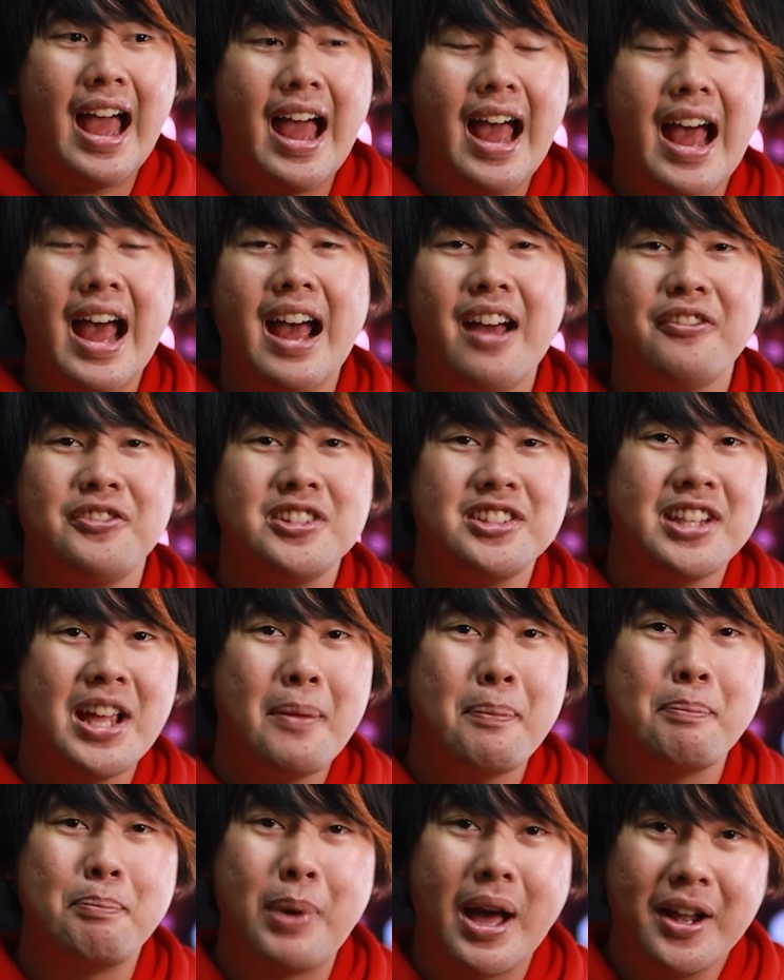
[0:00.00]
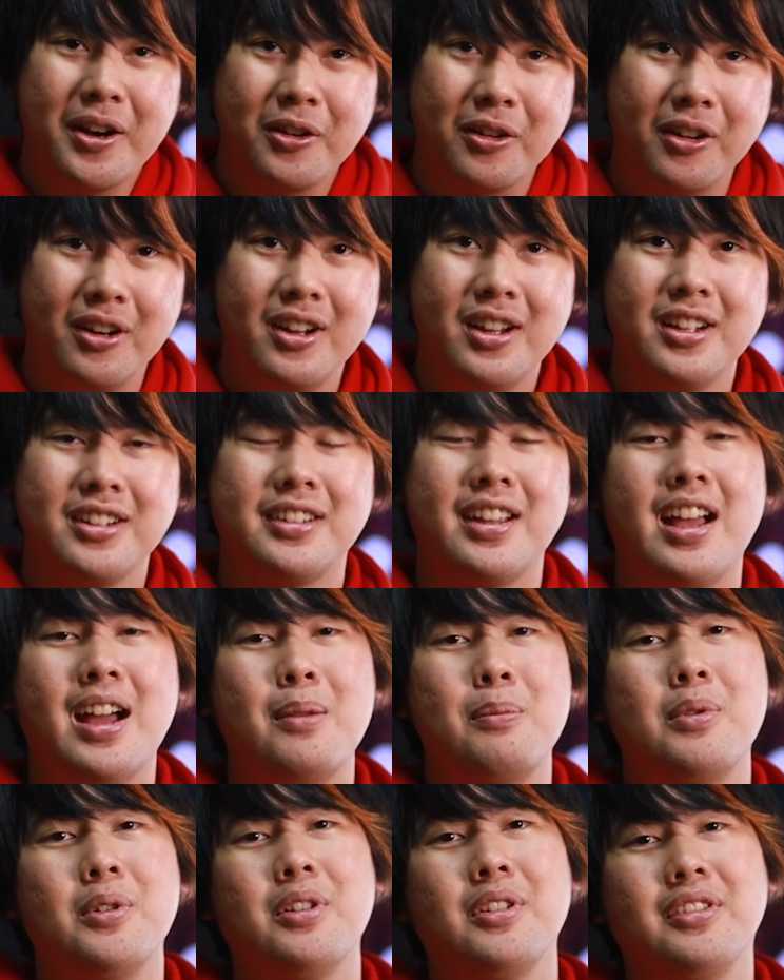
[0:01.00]
a half step better
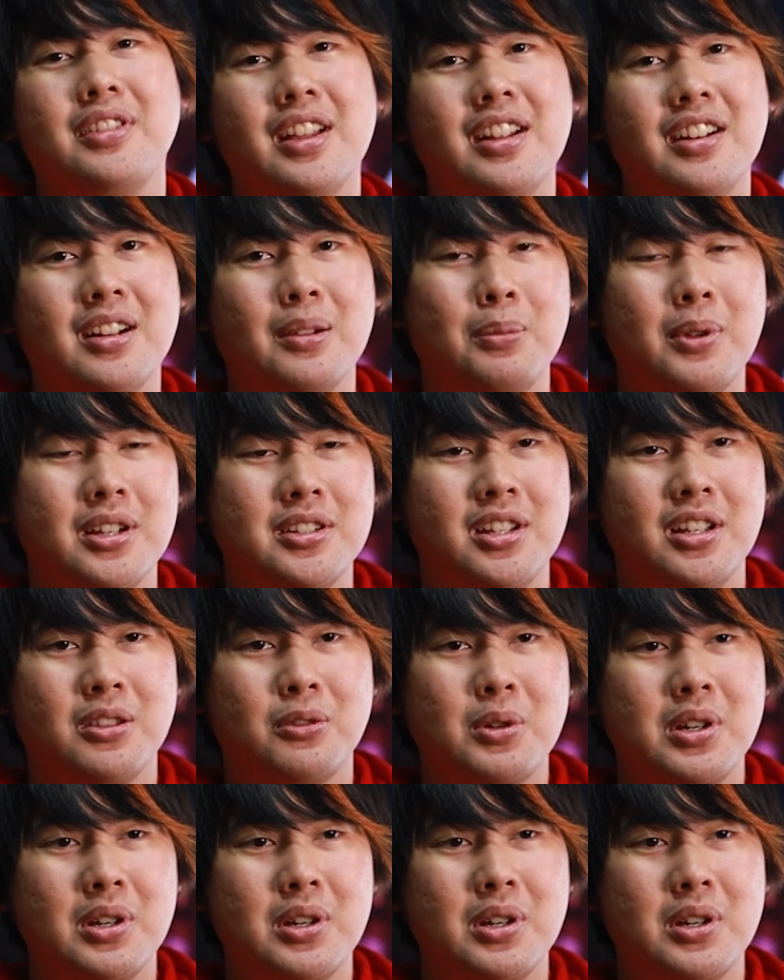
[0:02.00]
timbre than the Blessing